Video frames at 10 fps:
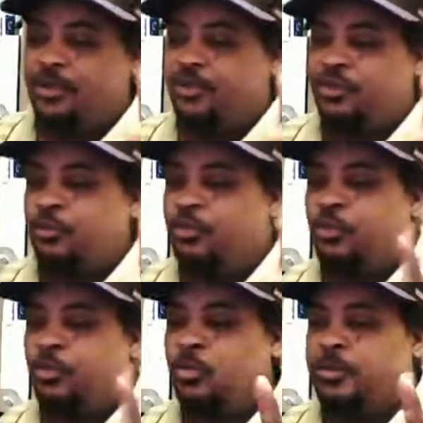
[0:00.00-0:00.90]
You
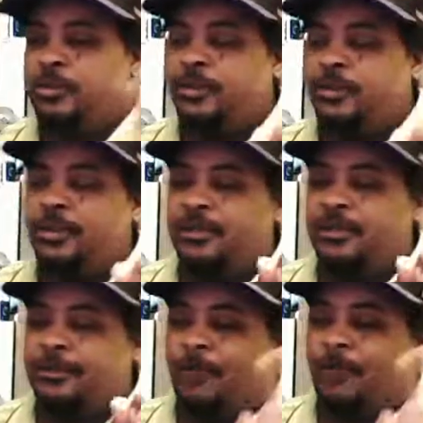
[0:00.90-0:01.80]
use it
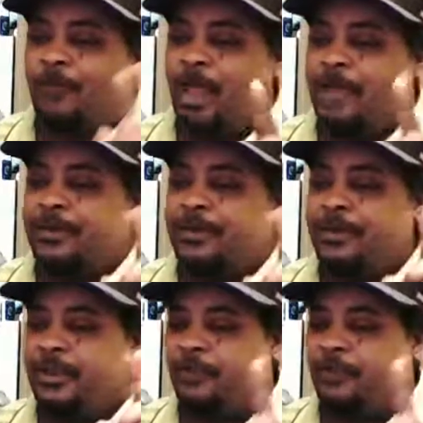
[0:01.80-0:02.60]
to find